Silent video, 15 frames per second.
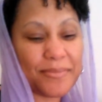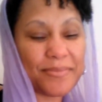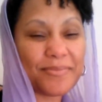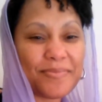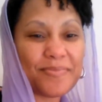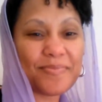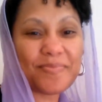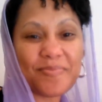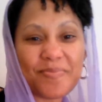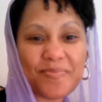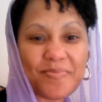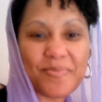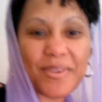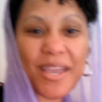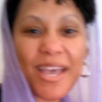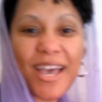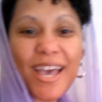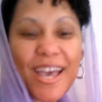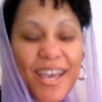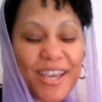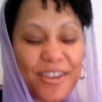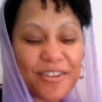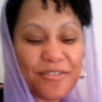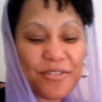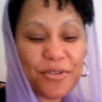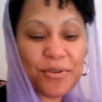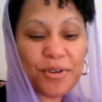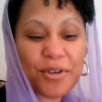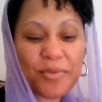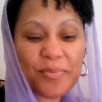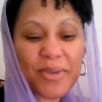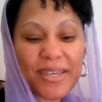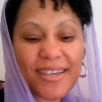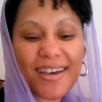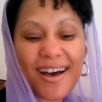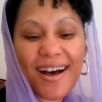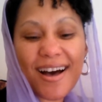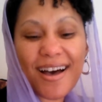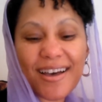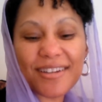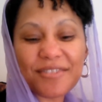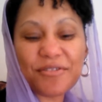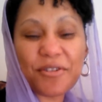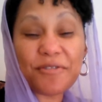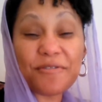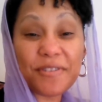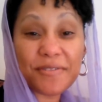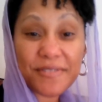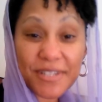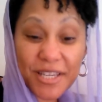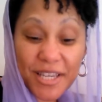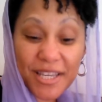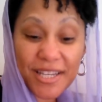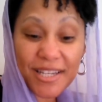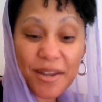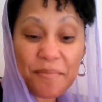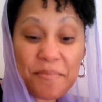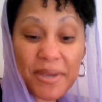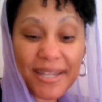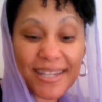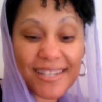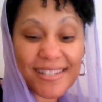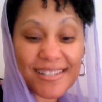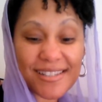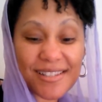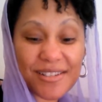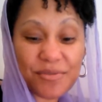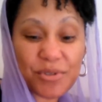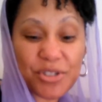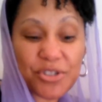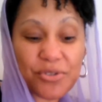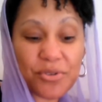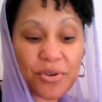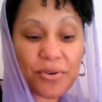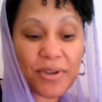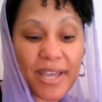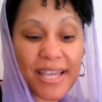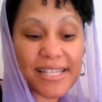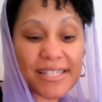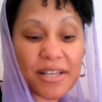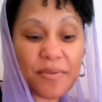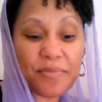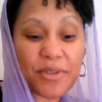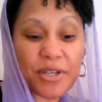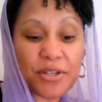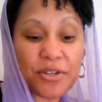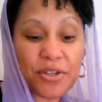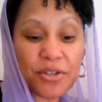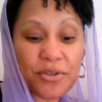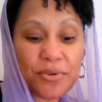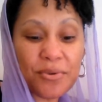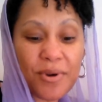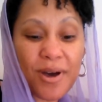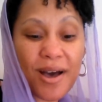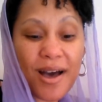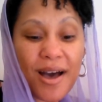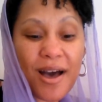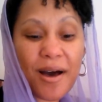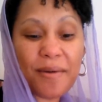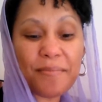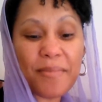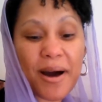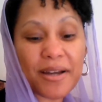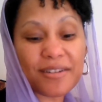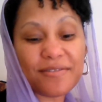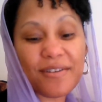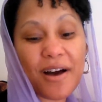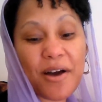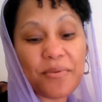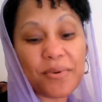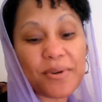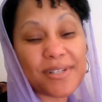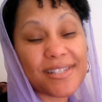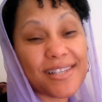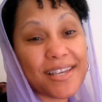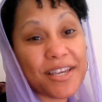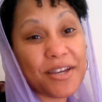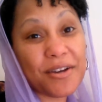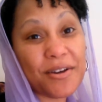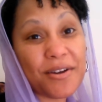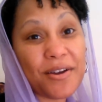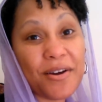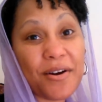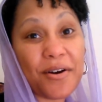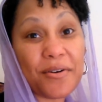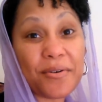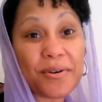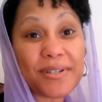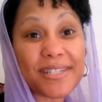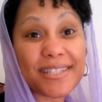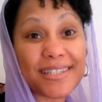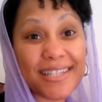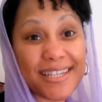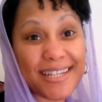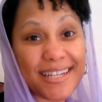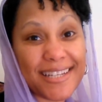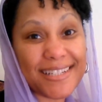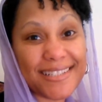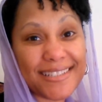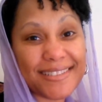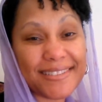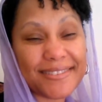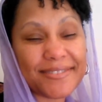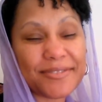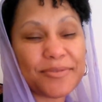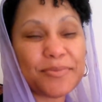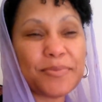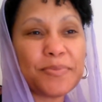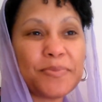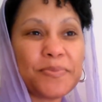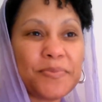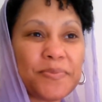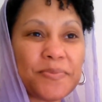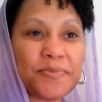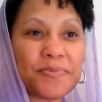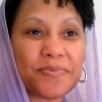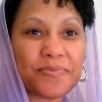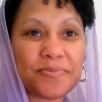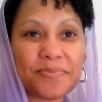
Hmm. If you could be God for 15 minutes, would you create something new, modify what's here, or delete it? Hmm.